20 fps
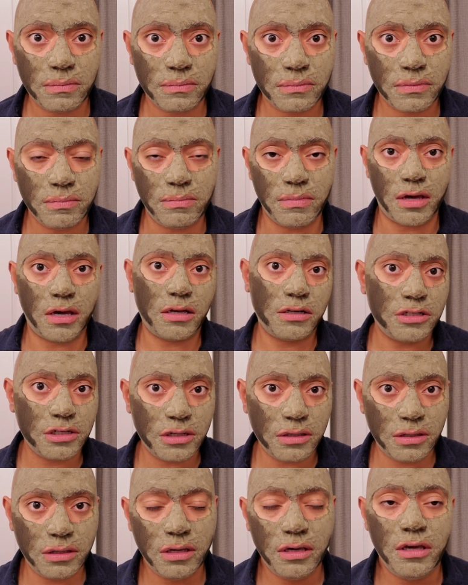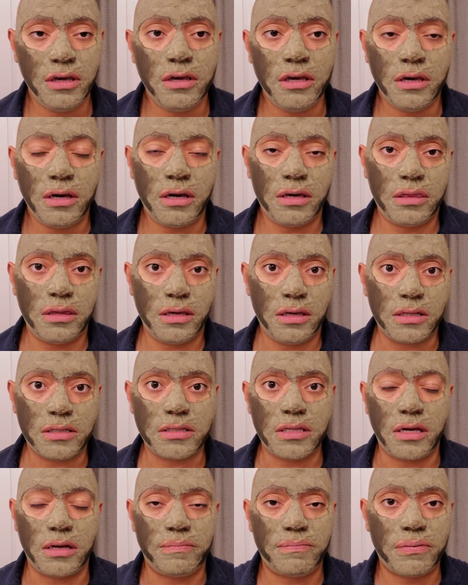magic. I think it's
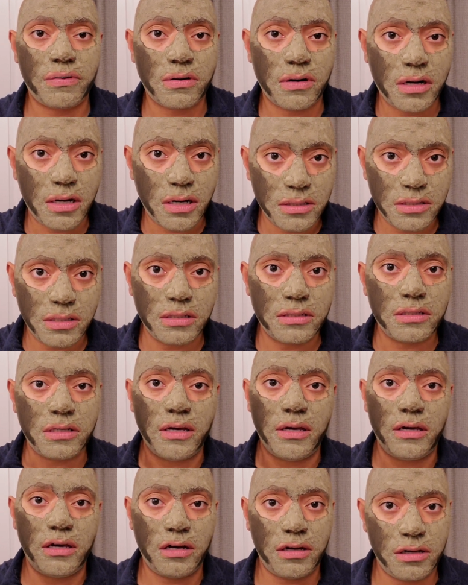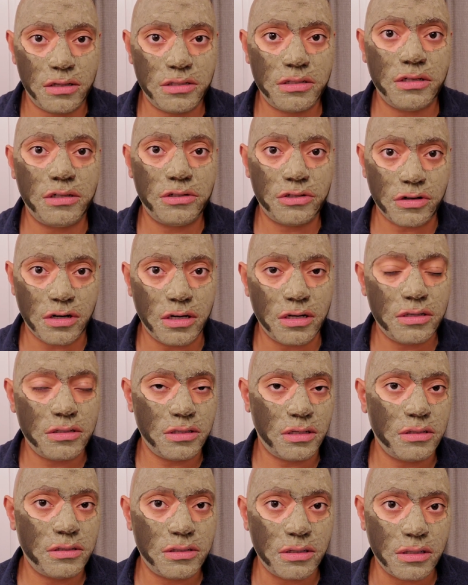that process as it dries
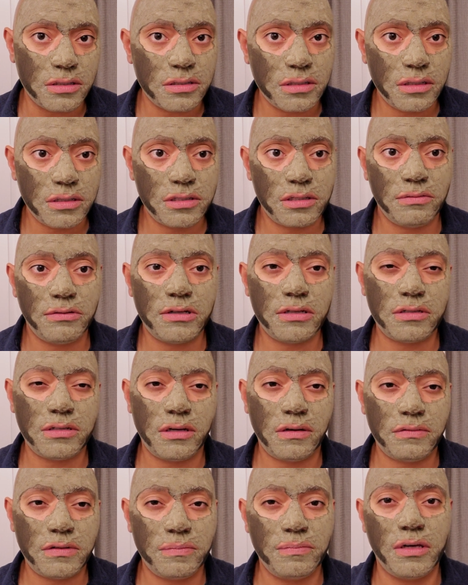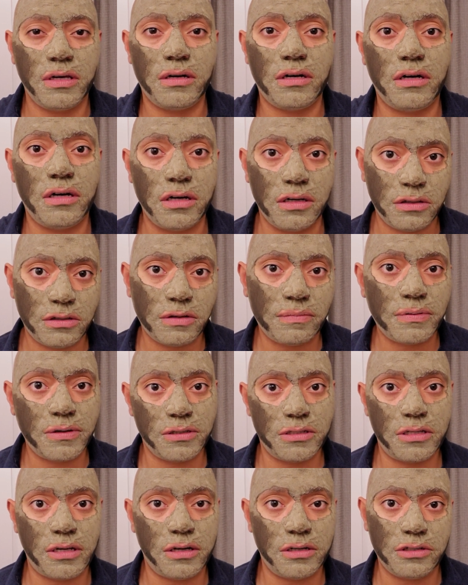that does it, so it doesn't have to be
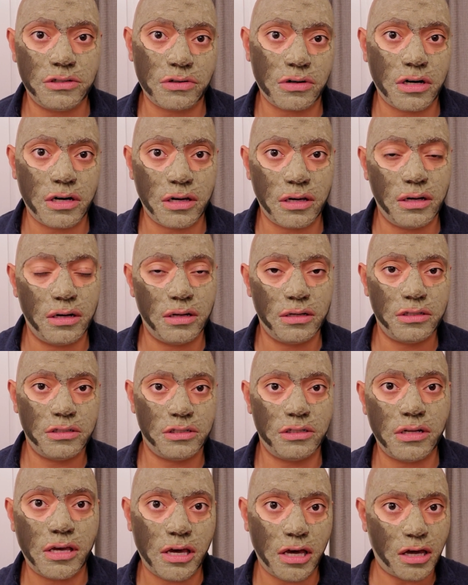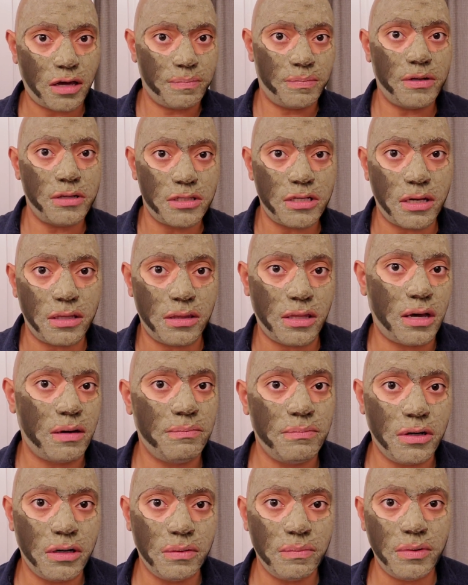100% dry and it happens at that
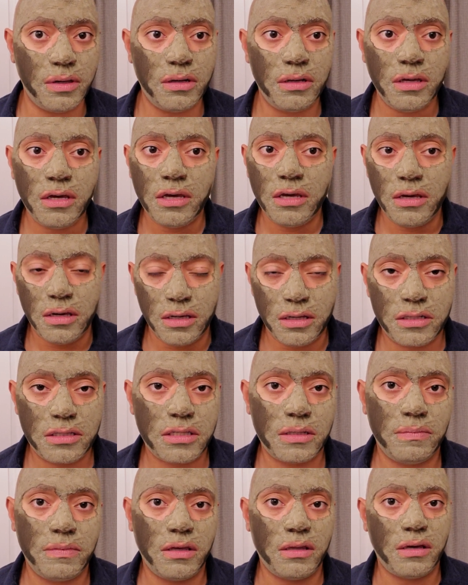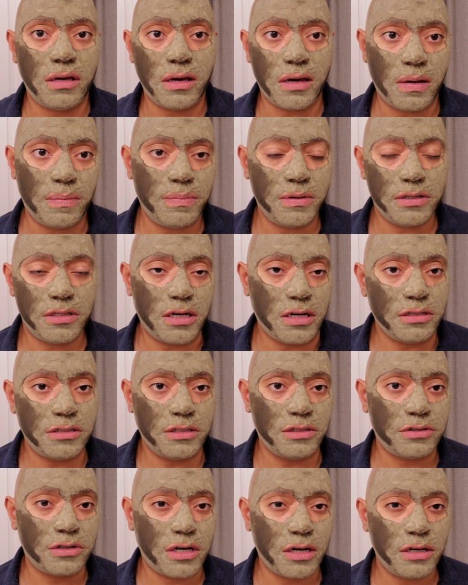moment. It's something that happens as
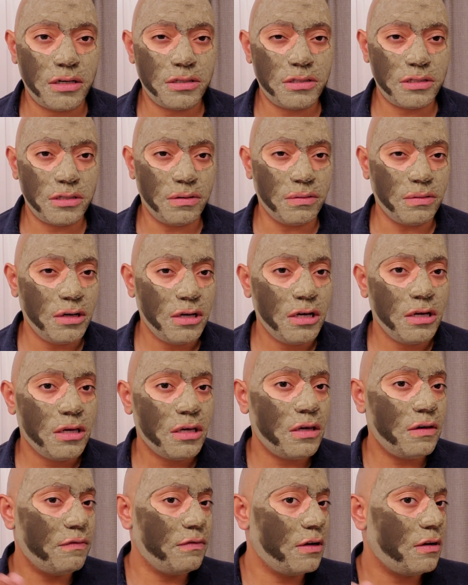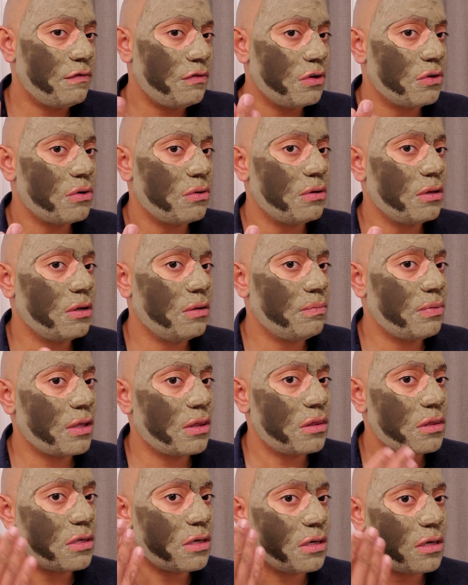it dries, so even if you go a little
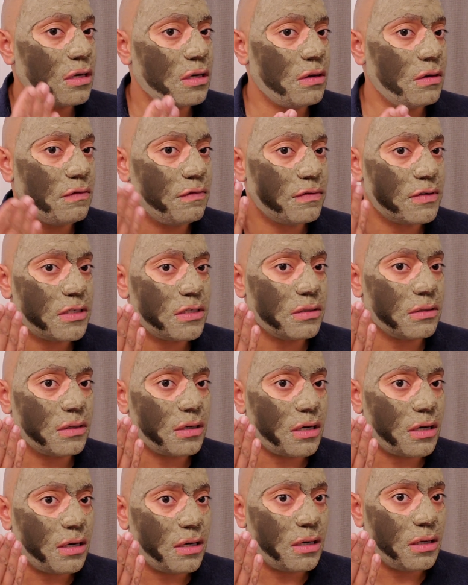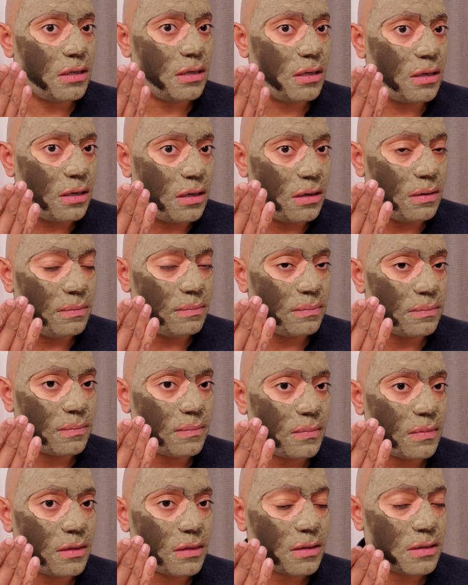bit thick and you've still got
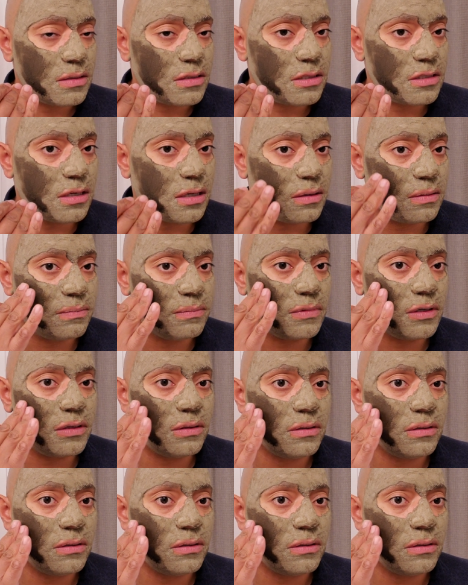some